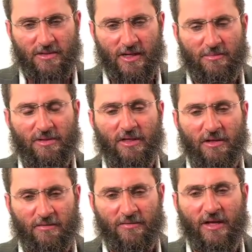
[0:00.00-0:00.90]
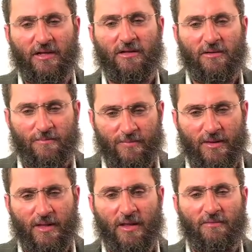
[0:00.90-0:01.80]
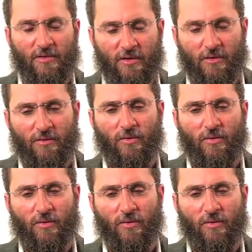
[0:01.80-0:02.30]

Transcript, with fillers: I believe that even though